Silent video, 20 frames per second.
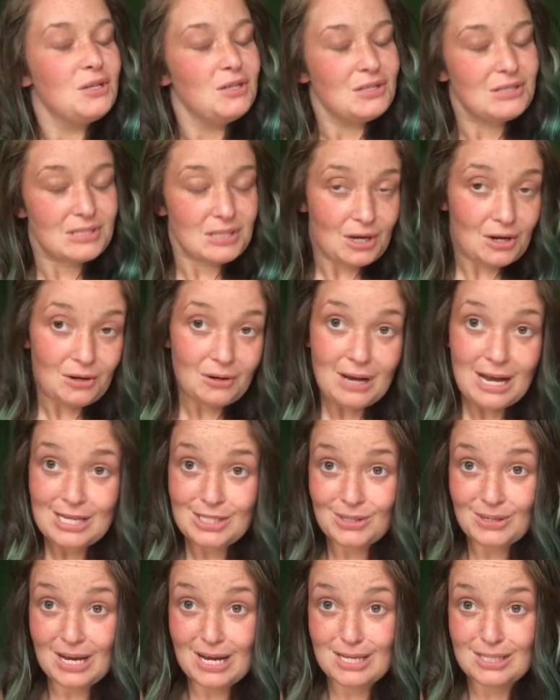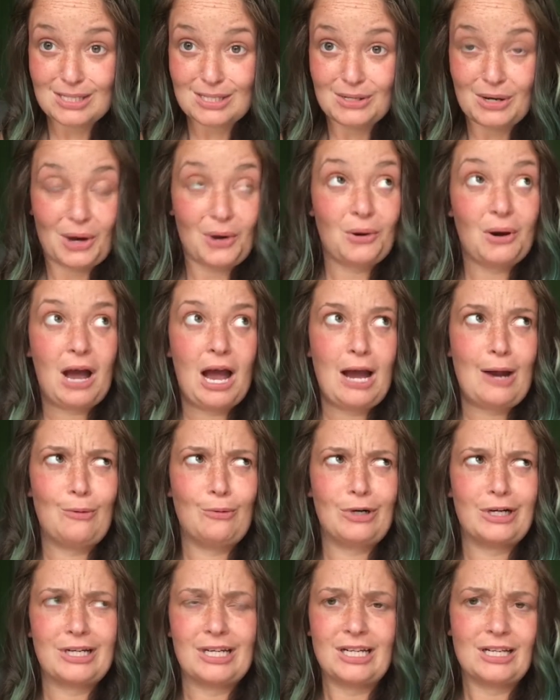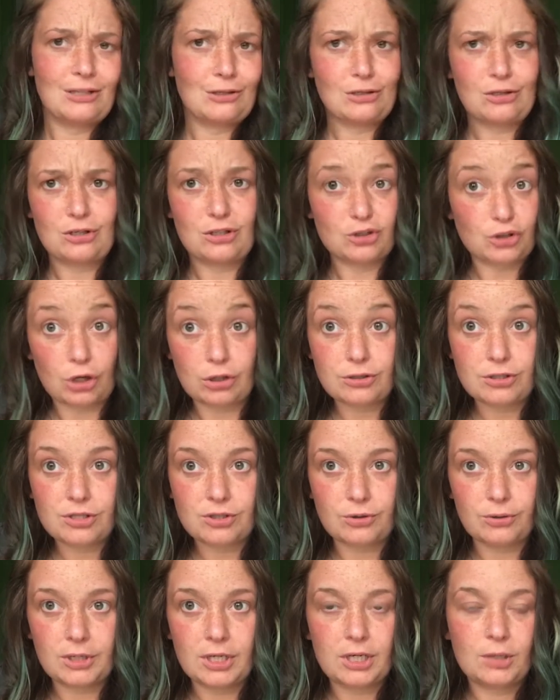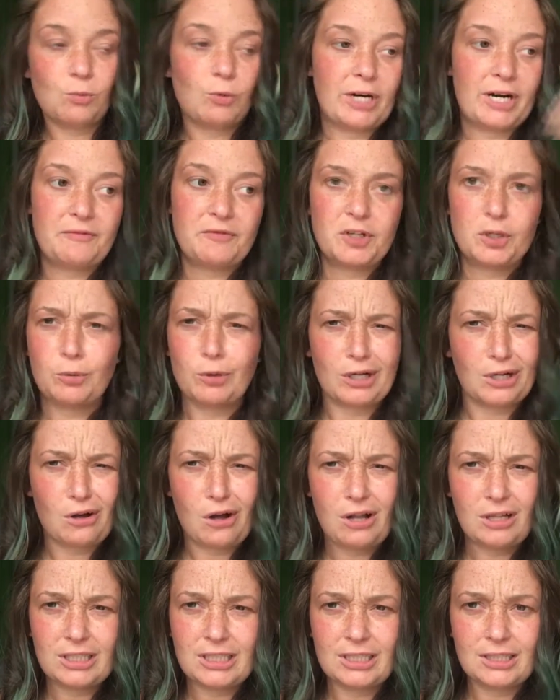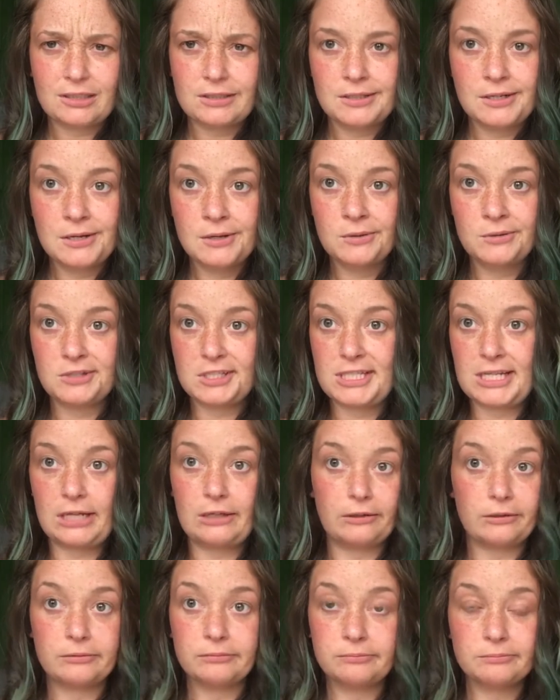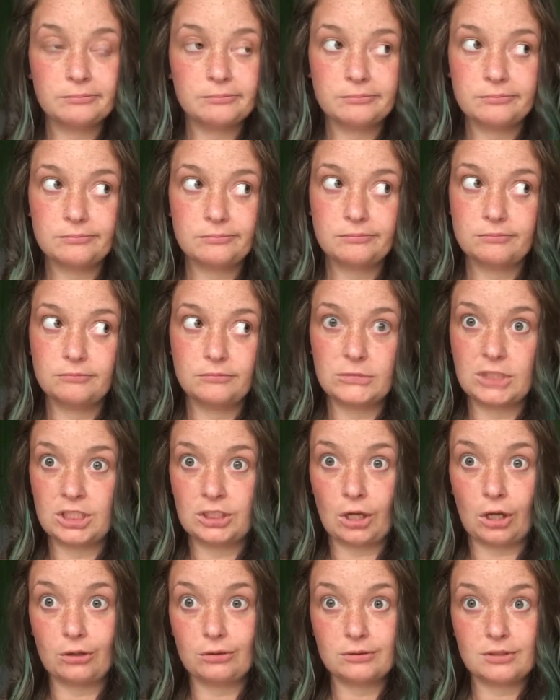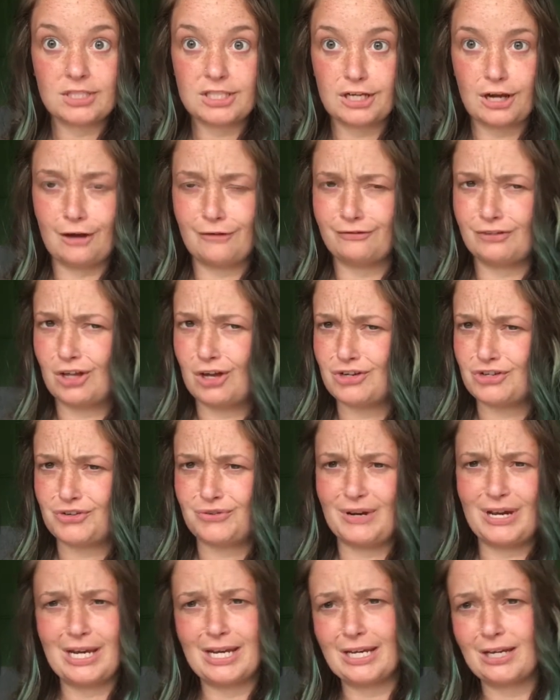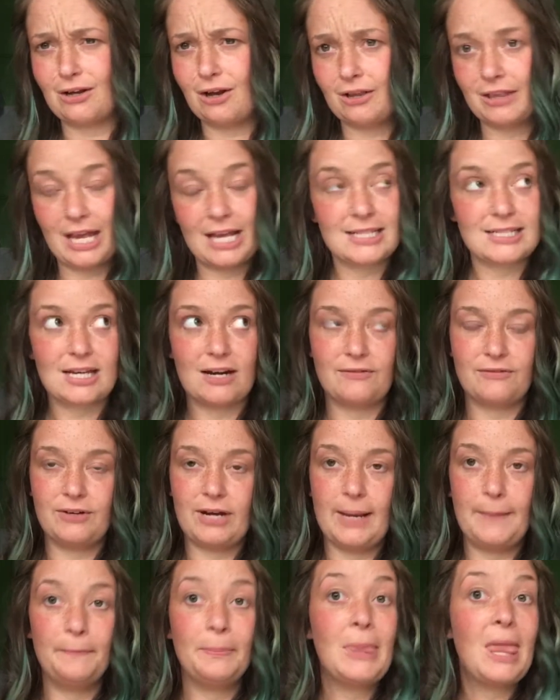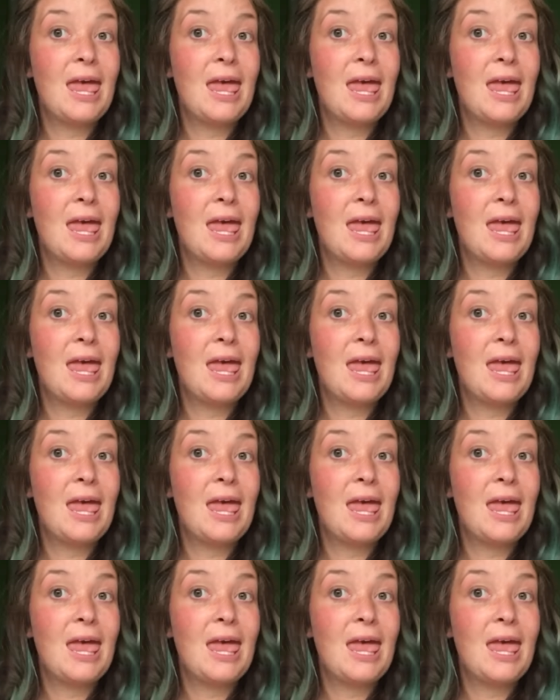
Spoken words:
So as you guys know, I work in an adult store, whatever you want to call it. I sell adult stuff, lingerie, all that stuff, right?